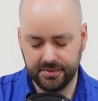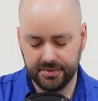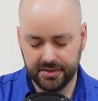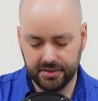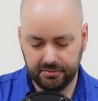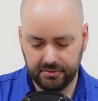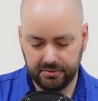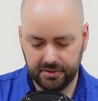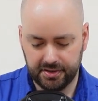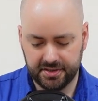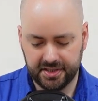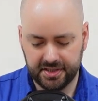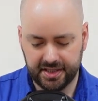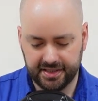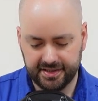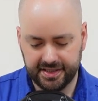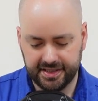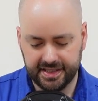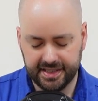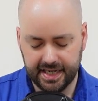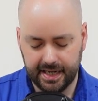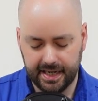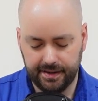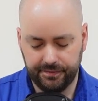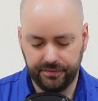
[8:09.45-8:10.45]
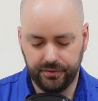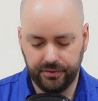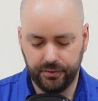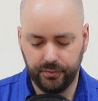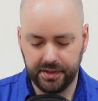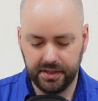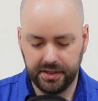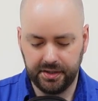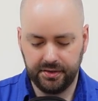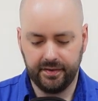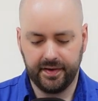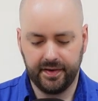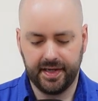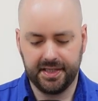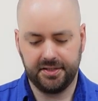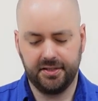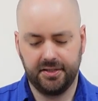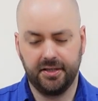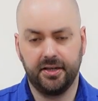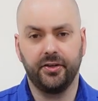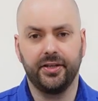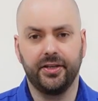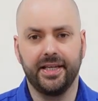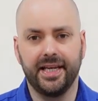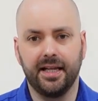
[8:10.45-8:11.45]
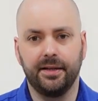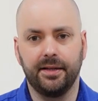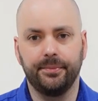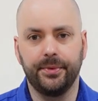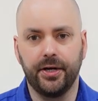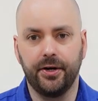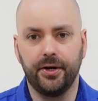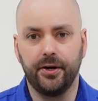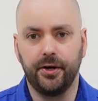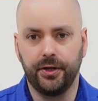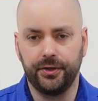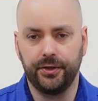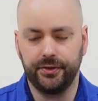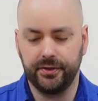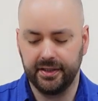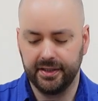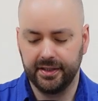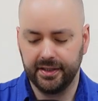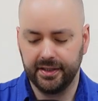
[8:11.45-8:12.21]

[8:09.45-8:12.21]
So what's that's designed for, when you actually got the helmet on,